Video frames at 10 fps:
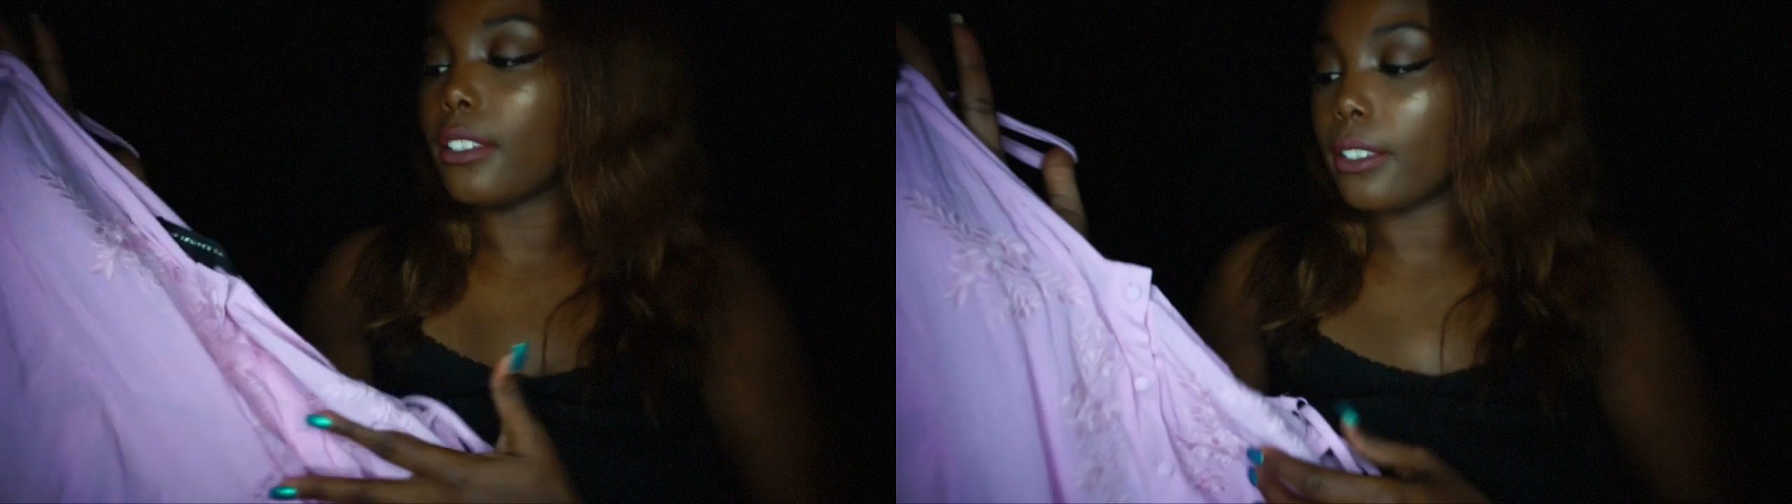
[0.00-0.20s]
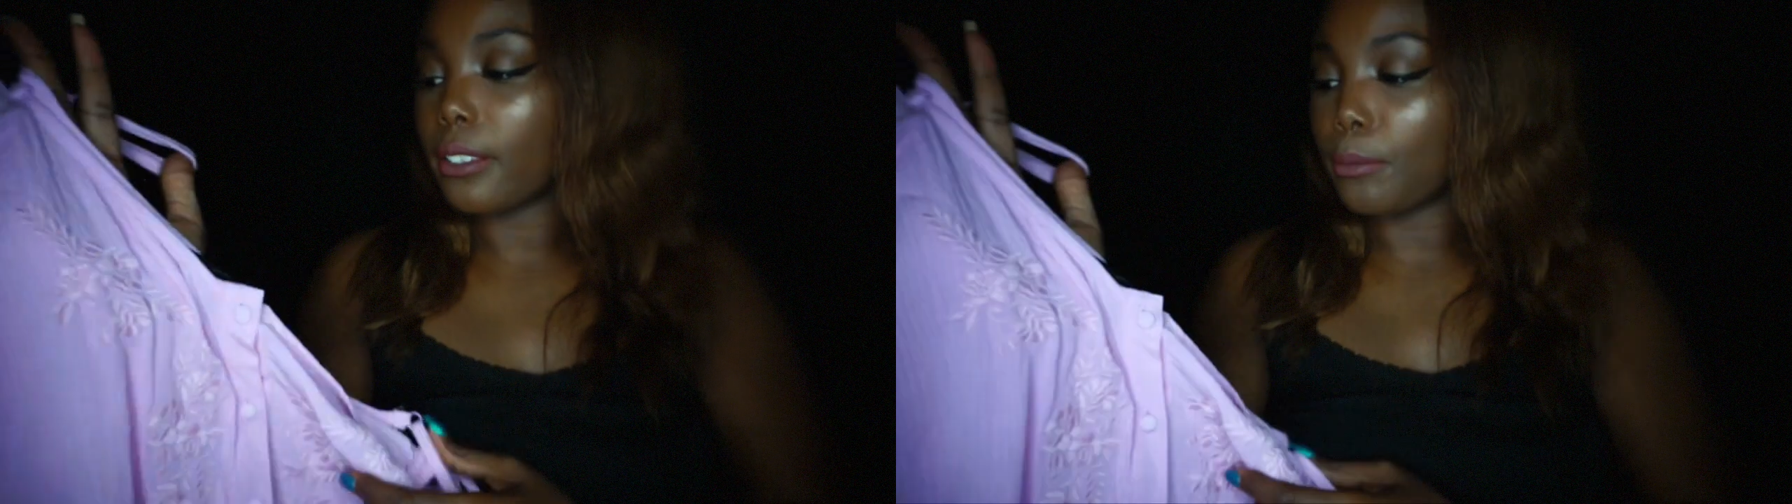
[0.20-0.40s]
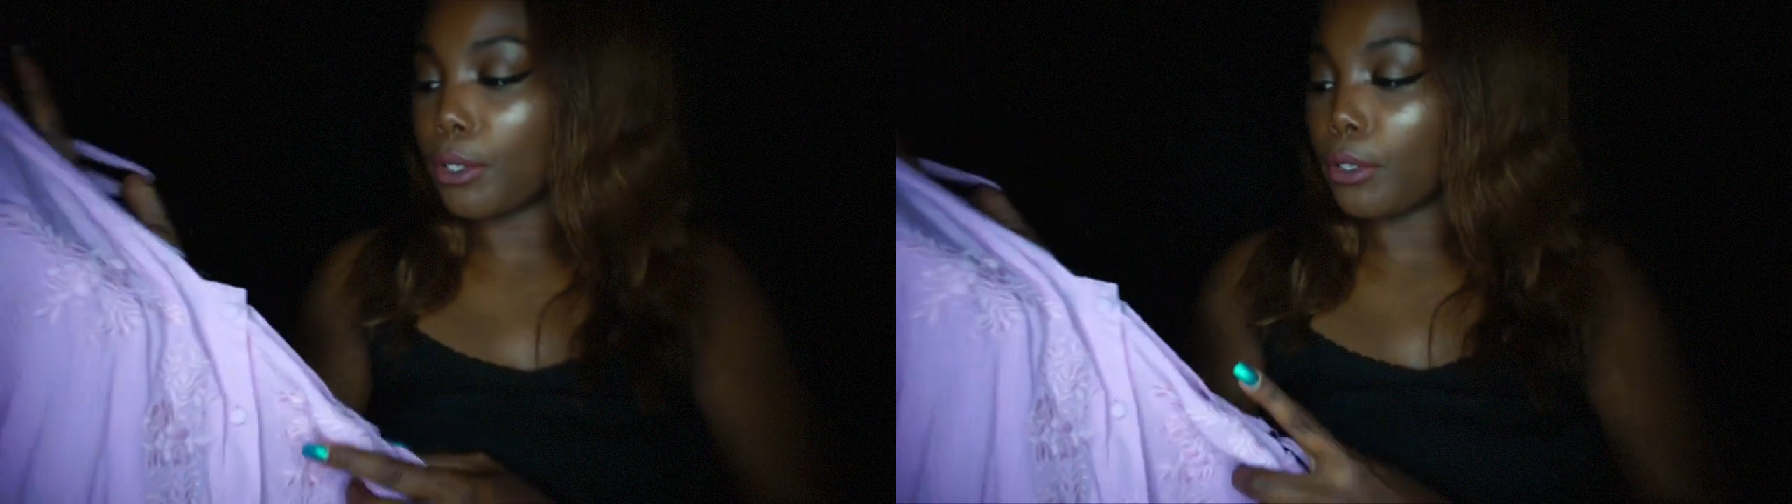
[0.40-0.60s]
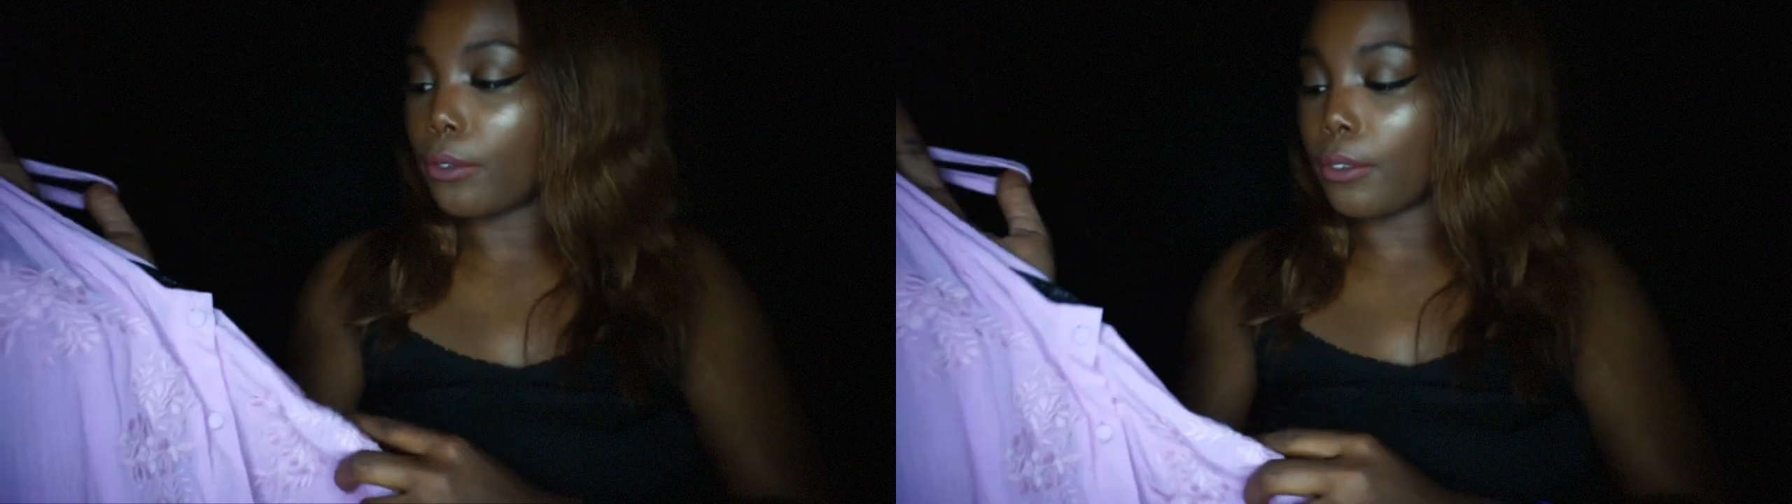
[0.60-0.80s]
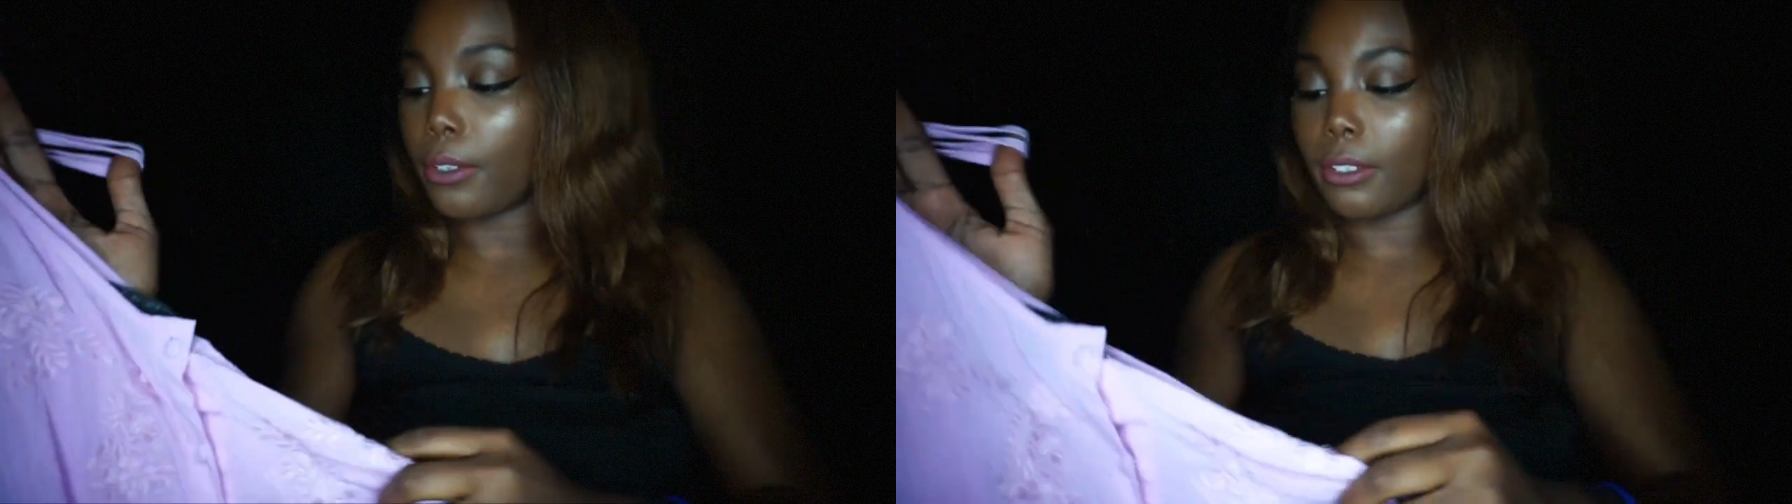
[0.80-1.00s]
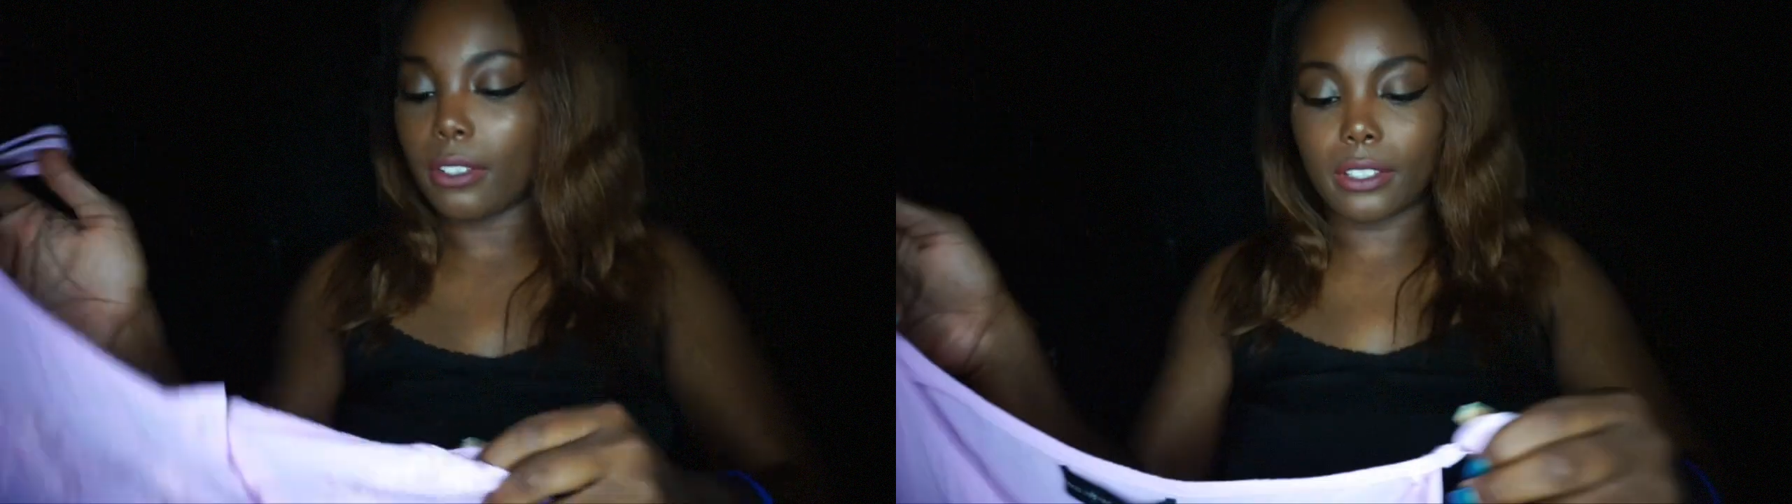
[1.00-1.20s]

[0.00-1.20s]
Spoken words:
this is beautiful.